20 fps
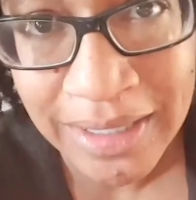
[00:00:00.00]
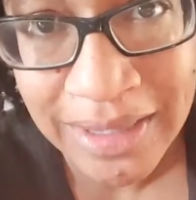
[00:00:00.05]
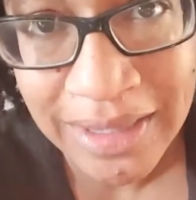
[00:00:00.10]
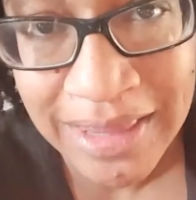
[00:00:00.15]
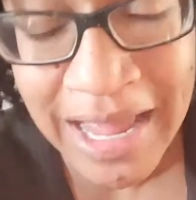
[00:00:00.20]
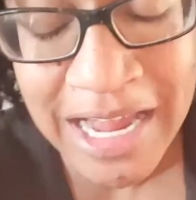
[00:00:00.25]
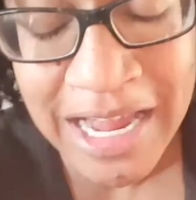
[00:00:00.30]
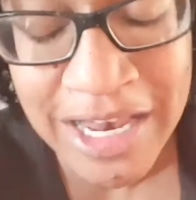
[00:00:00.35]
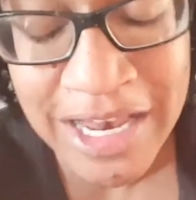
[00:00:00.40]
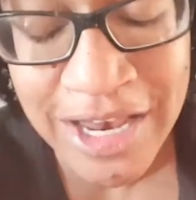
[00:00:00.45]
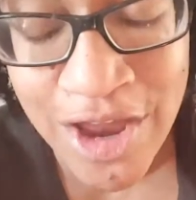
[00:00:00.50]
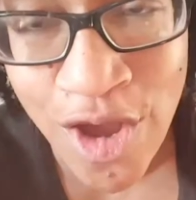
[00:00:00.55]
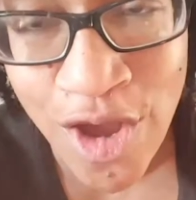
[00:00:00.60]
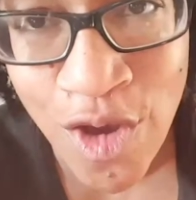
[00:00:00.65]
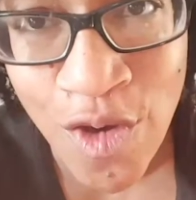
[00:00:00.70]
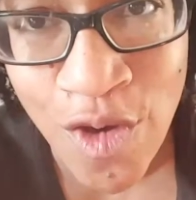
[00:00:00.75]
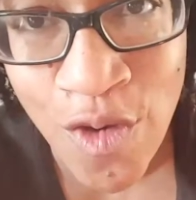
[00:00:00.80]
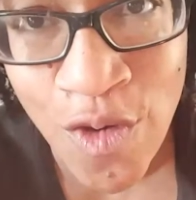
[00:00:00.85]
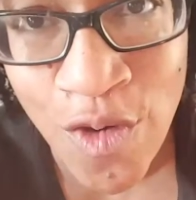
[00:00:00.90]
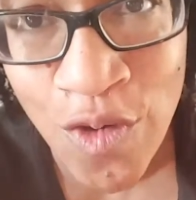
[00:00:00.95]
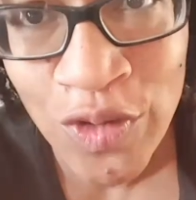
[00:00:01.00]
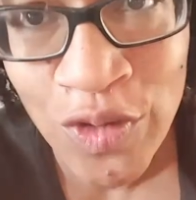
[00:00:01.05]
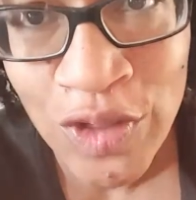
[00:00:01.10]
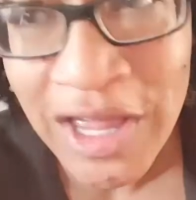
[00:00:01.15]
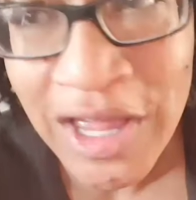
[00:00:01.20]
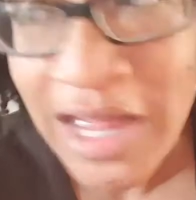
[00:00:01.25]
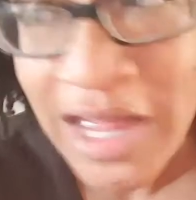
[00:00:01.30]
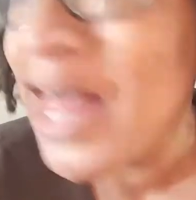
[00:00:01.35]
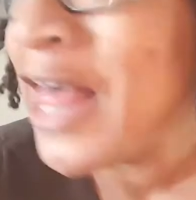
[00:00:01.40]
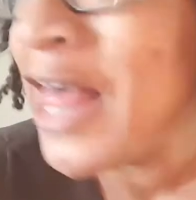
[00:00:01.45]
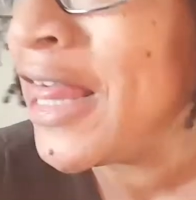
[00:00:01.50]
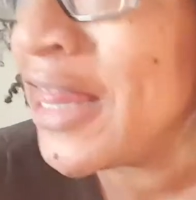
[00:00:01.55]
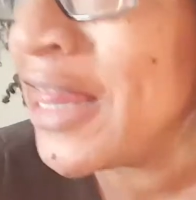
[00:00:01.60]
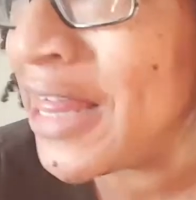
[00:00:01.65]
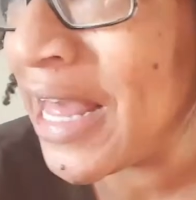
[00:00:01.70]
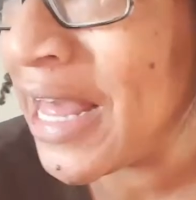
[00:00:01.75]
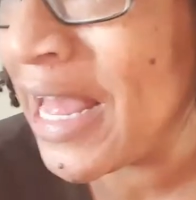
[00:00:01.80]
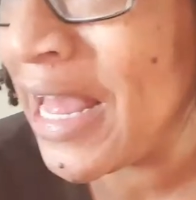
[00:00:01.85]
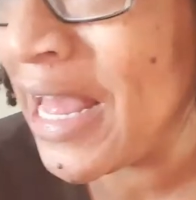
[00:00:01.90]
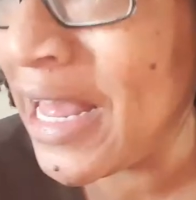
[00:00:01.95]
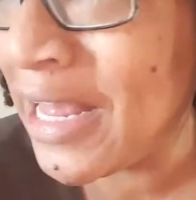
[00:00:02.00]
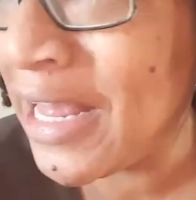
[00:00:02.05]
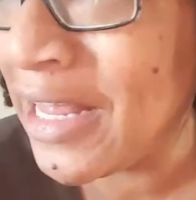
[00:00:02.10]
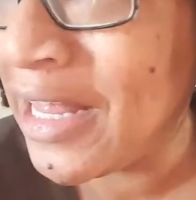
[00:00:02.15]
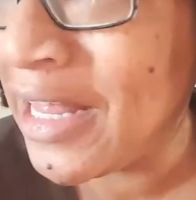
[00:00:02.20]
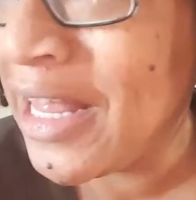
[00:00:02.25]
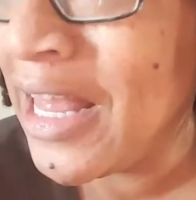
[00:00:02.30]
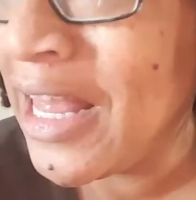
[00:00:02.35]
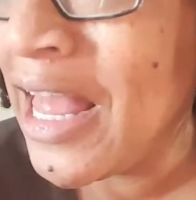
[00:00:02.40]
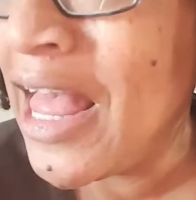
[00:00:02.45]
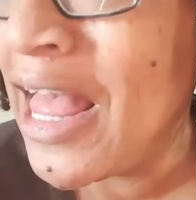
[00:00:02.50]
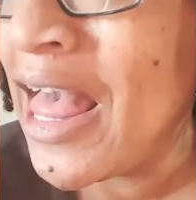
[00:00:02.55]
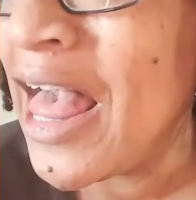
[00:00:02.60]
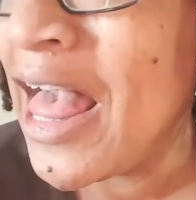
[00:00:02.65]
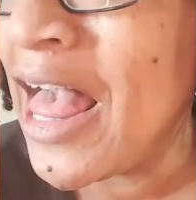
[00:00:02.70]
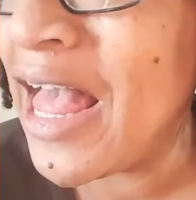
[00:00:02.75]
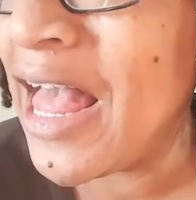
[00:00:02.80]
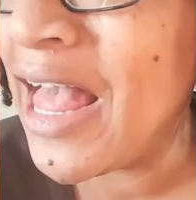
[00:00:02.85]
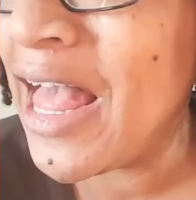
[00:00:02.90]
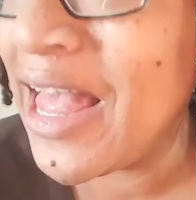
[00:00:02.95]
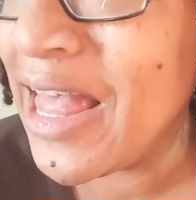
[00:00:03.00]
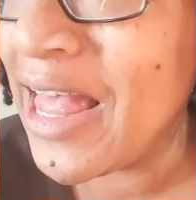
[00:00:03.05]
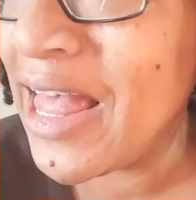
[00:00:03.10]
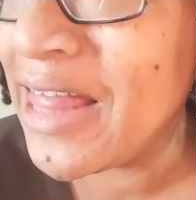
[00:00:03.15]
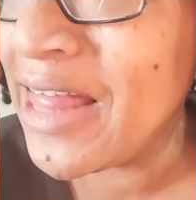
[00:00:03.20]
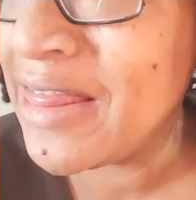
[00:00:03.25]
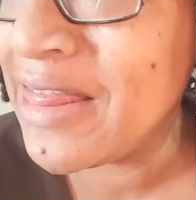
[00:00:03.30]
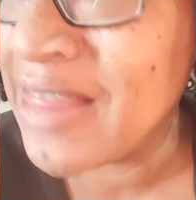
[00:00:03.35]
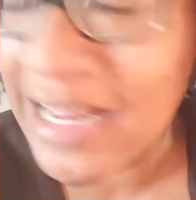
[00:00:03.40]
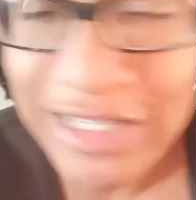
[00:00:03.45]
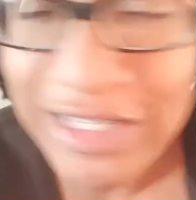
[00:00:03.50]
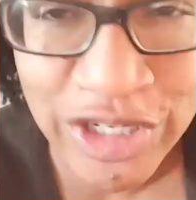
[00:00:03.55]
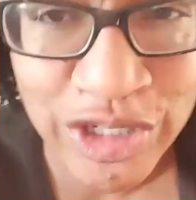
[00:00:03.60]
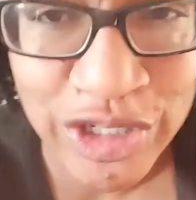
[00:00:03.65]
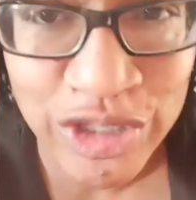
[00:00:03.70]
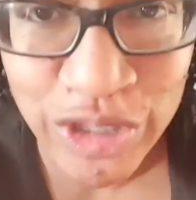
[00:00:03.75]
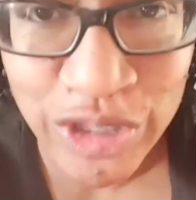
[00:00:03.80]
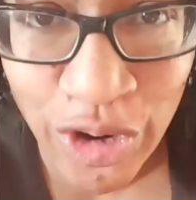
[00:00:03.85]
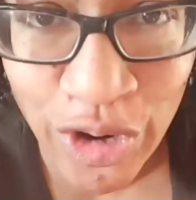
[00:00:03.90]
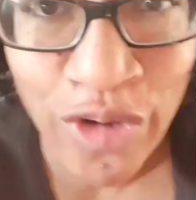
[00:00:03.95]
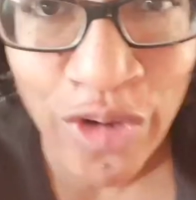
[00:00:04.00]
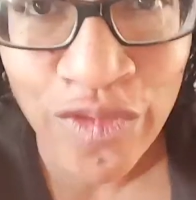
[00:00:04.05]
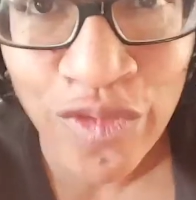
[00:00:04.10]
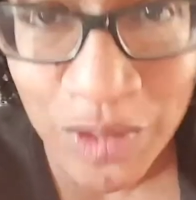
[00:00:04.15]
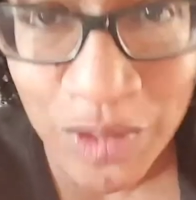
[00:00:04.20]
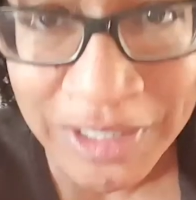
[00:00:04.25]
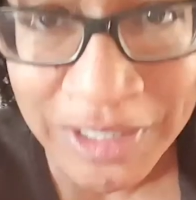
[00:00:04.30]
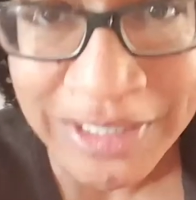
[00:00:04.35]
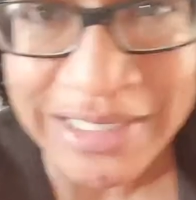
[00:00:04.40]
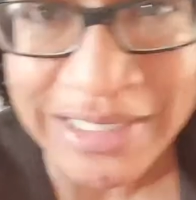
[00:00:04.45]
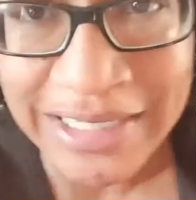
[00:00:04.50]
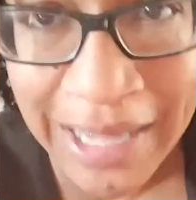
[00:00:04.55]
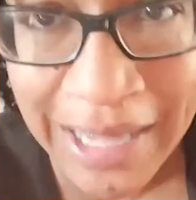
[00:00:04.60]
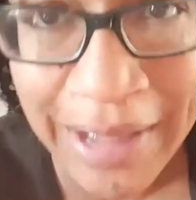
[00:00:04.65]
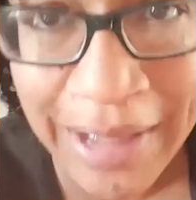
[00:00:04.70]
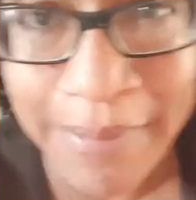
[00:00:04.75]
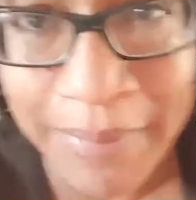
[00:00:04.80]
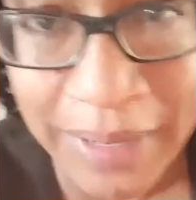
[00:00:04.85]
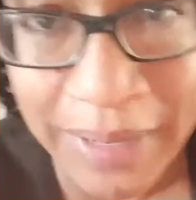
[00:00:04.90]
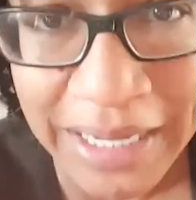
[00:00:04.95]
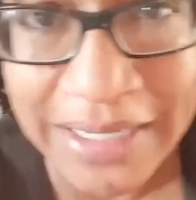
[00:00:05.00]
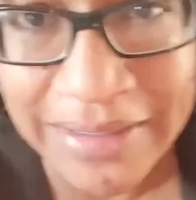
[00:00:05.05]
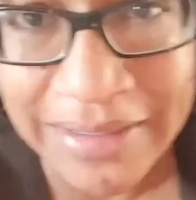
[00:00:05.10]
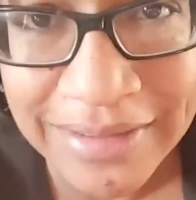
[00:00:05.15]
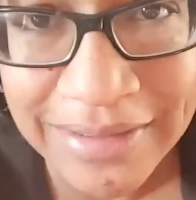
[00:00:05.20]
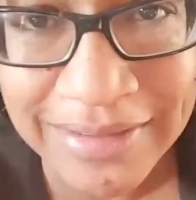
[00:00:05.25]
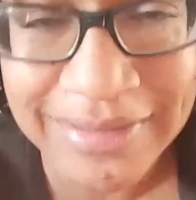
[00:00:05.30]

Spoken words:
They know that they deserve what's coming.